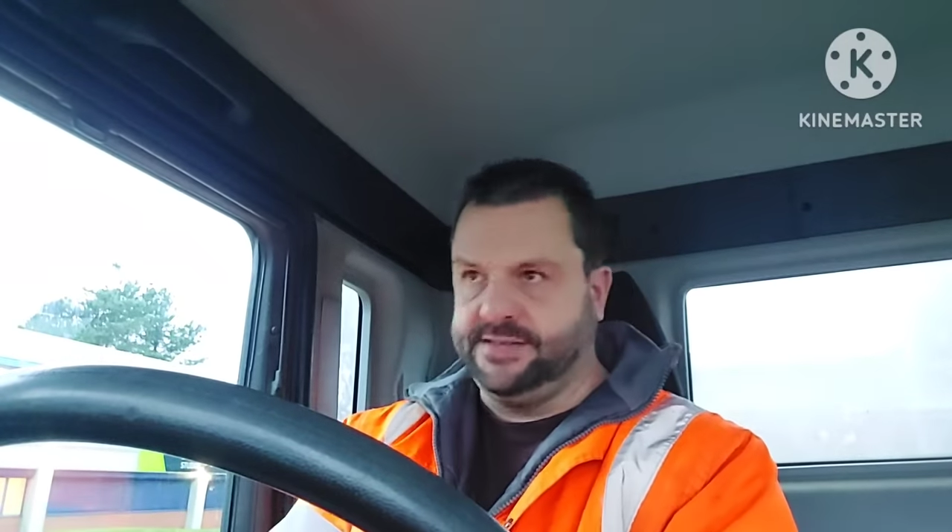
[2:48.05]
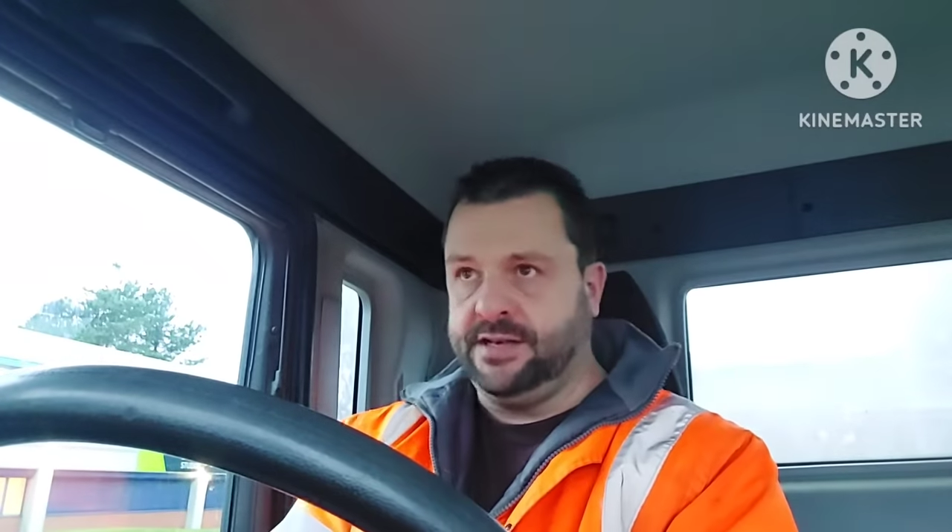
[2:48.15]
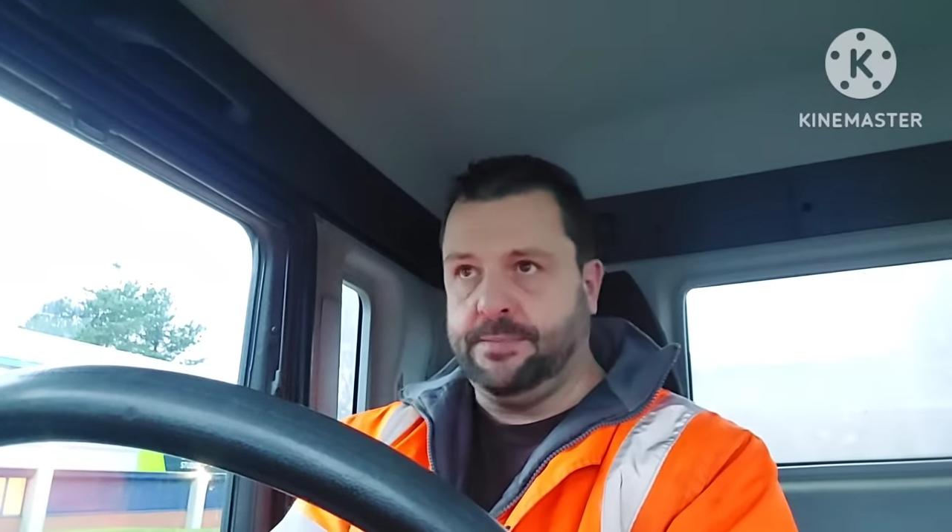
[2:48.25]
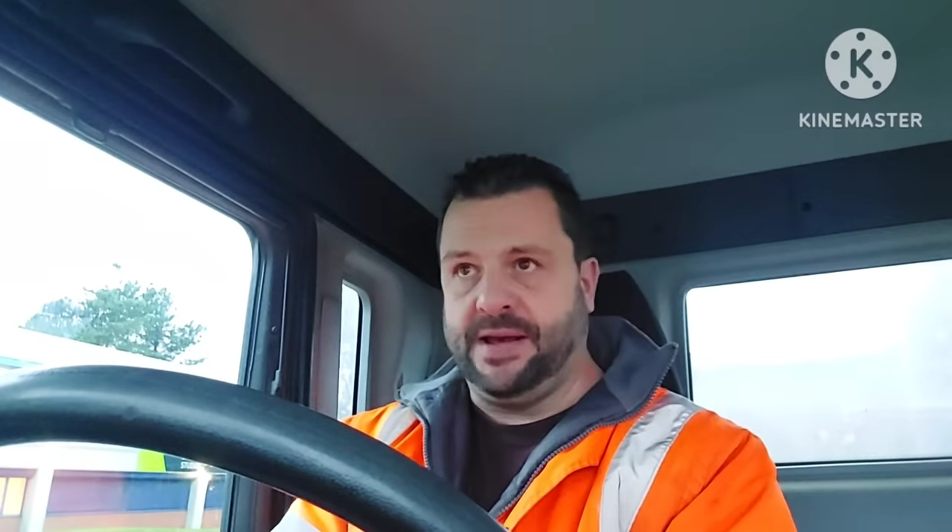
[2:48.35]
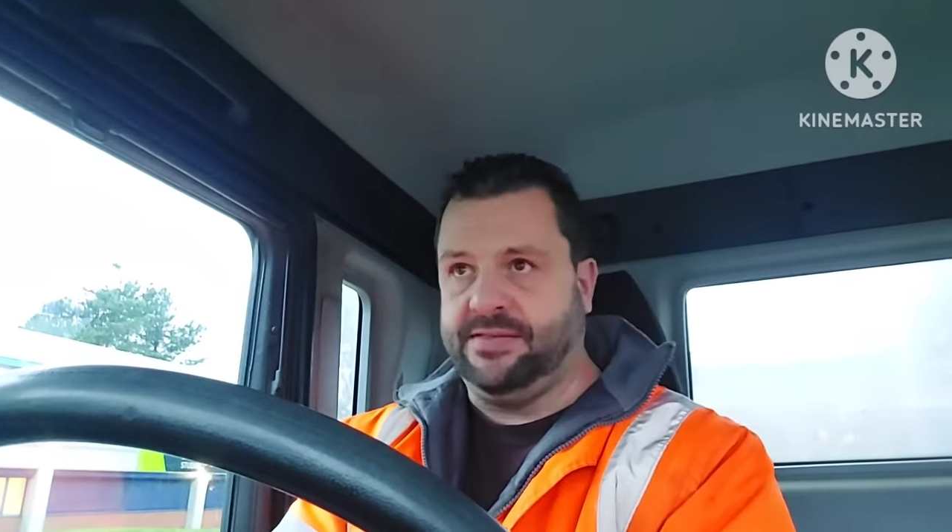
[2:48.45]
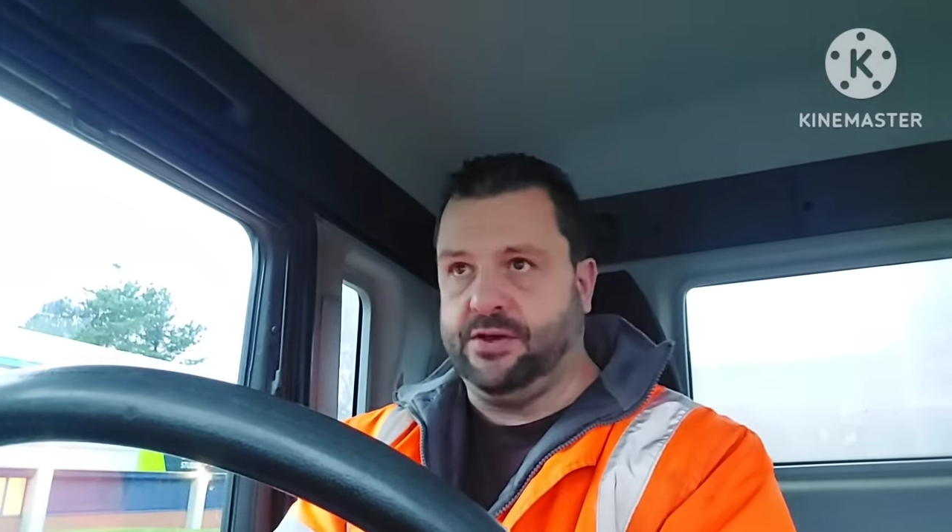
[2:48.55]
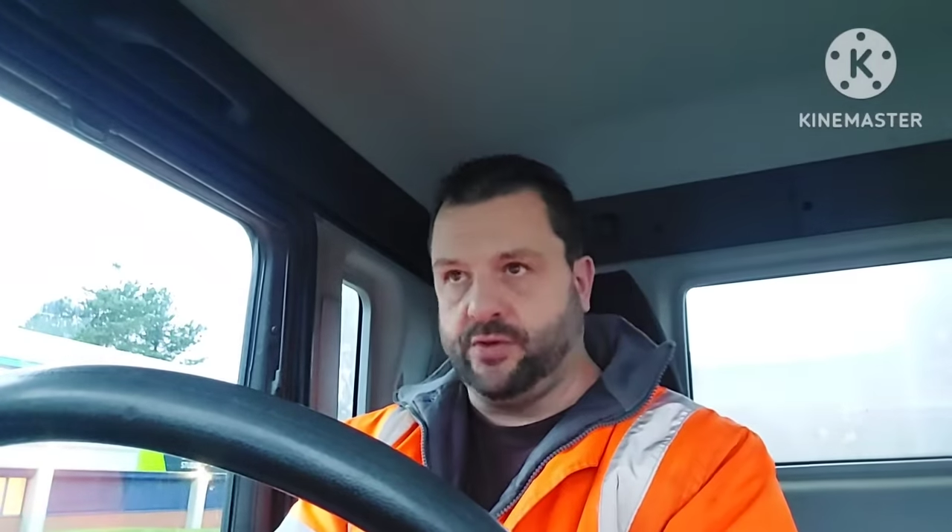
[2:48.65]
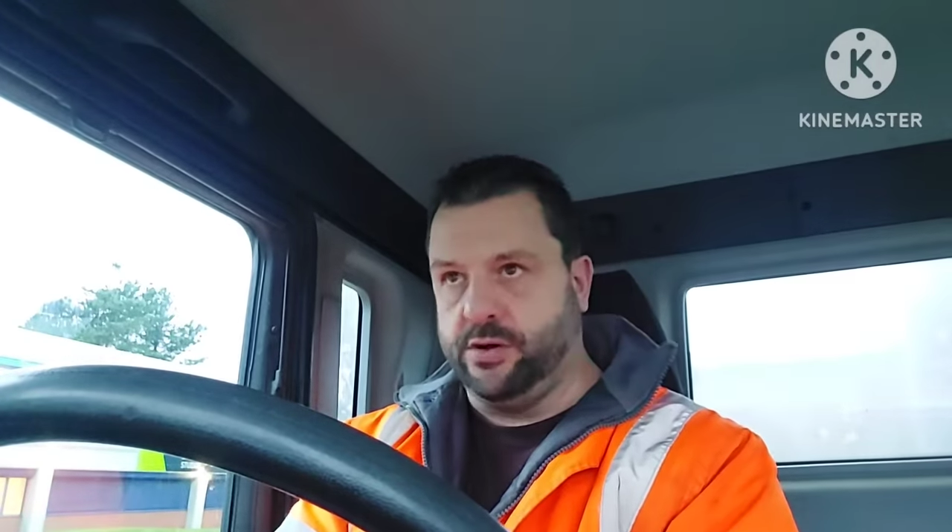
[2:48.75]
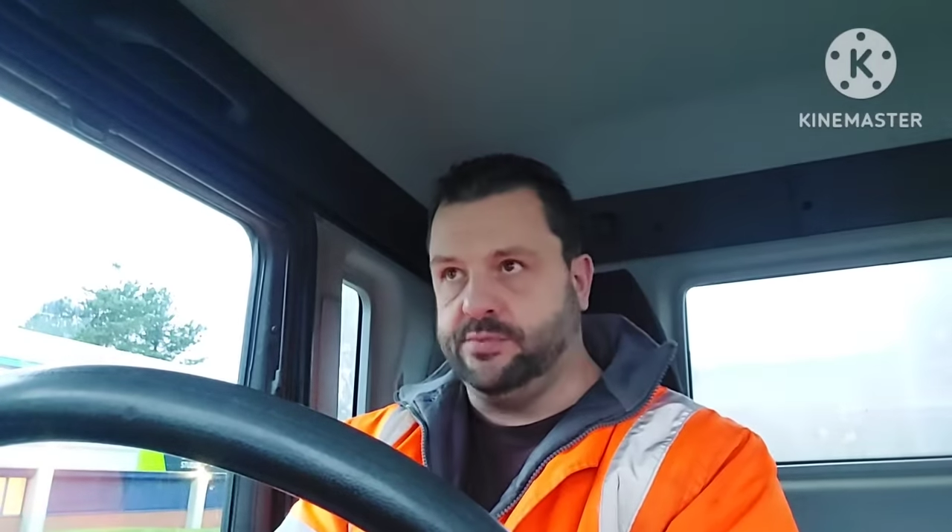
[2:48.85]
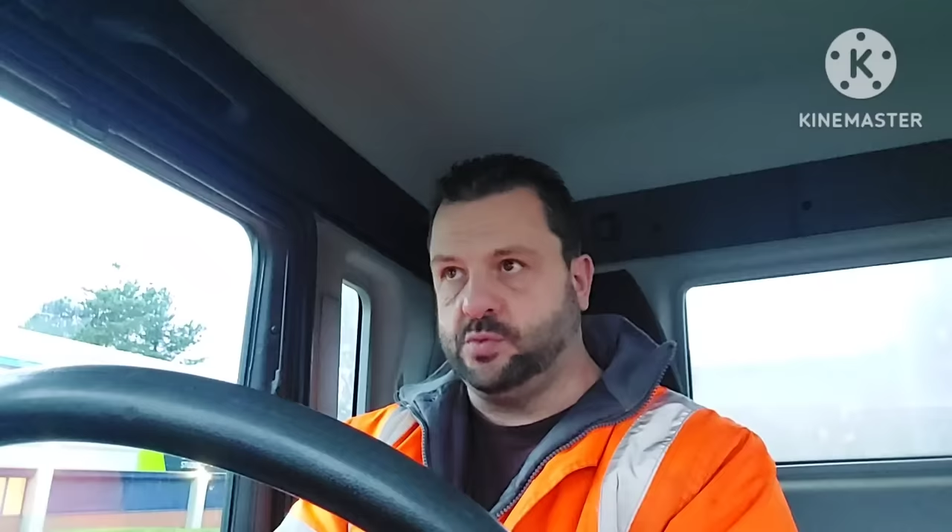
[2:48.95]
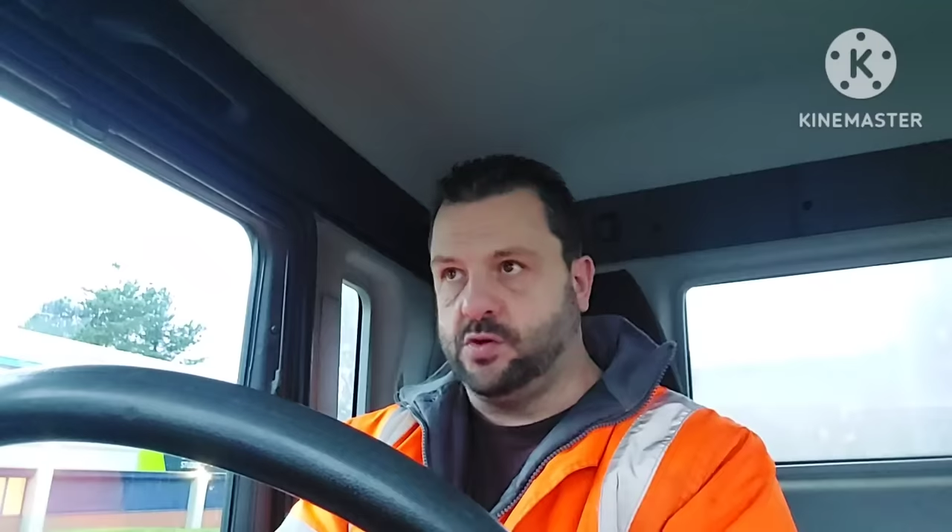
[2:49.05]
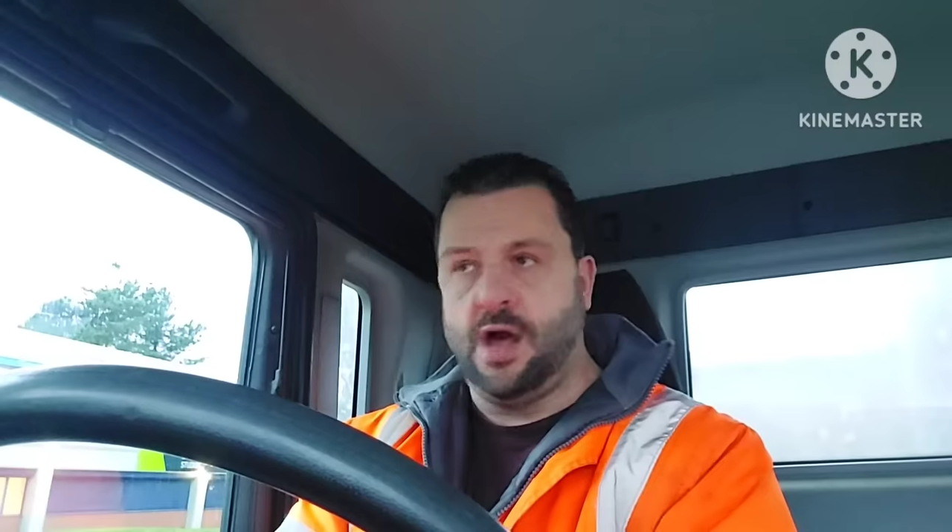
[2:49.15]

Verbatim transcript: psychopathic groups will